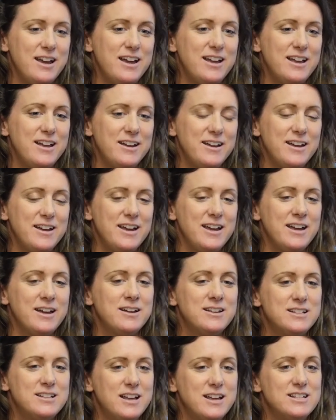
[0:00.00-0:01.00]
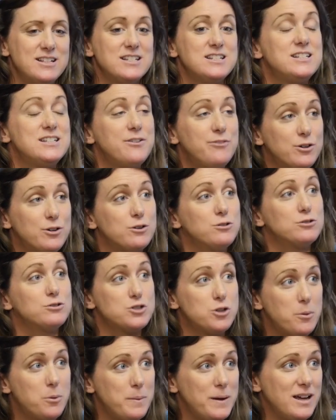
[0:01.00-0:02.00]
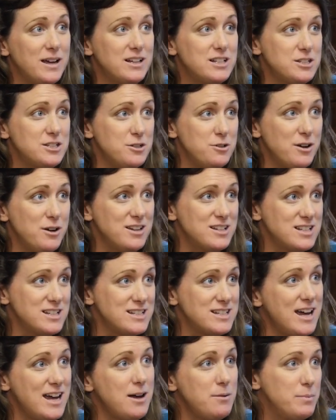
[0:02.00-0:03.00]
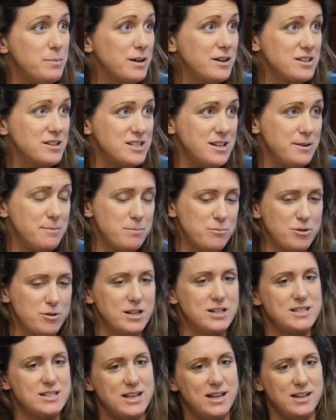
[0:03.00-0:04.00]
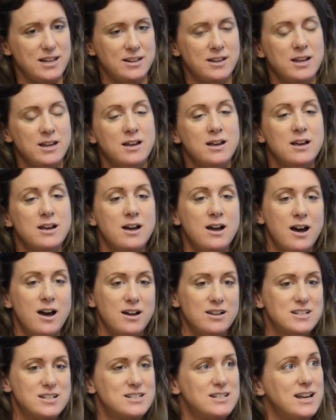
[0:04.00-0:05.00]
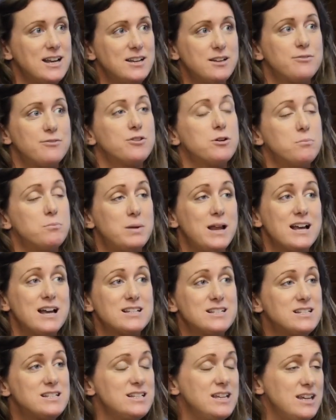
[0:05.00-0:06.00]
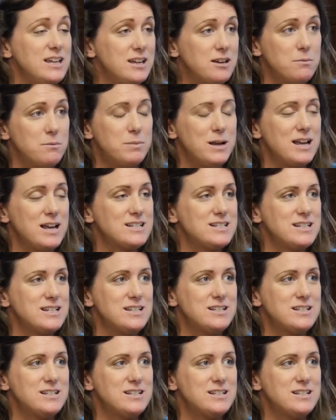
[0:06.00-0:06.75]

a difficult topic to understand because it brings in understanding of complexity, complexity